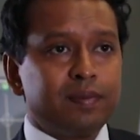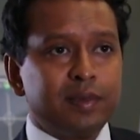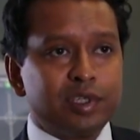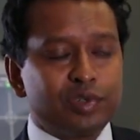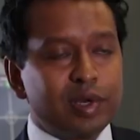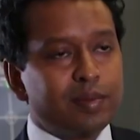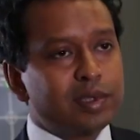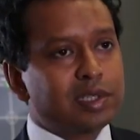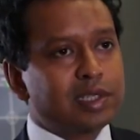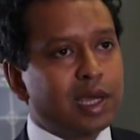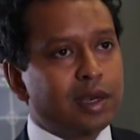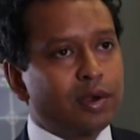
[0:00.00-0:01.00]
the
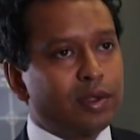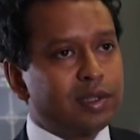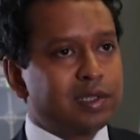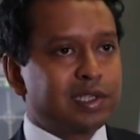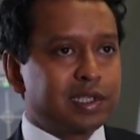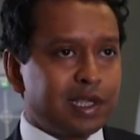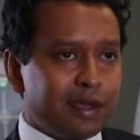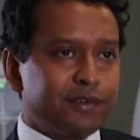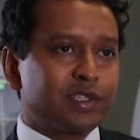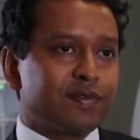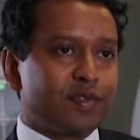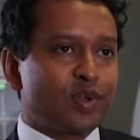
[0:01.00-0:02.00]
treatment's done on the
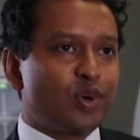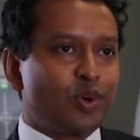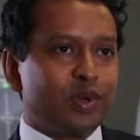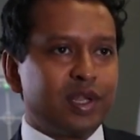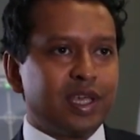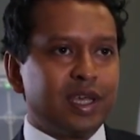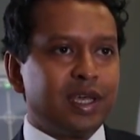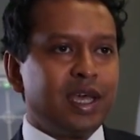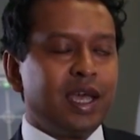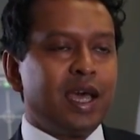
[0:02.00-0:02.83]
surface of the cornea,